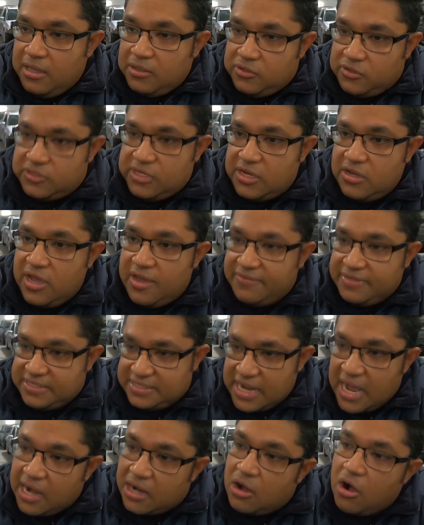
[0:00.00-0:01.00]
So say you have a
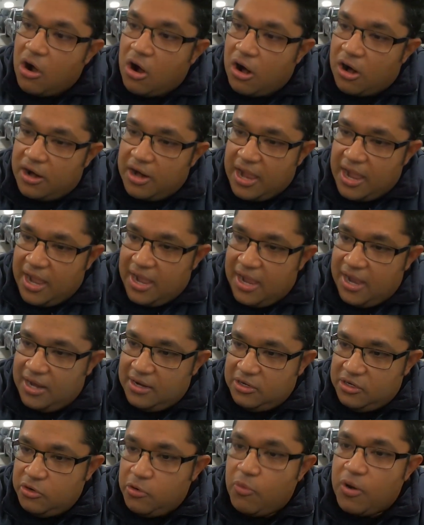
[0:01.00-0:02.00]
stock car
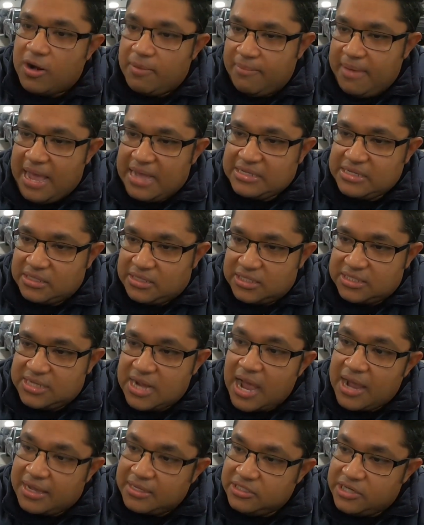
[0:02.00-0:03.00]
and you want to max out the
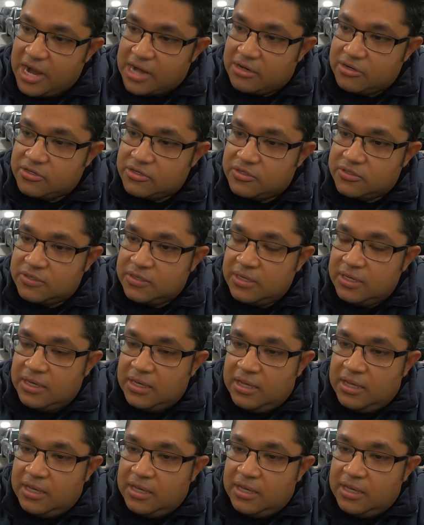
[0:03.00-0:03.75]
stock injectors.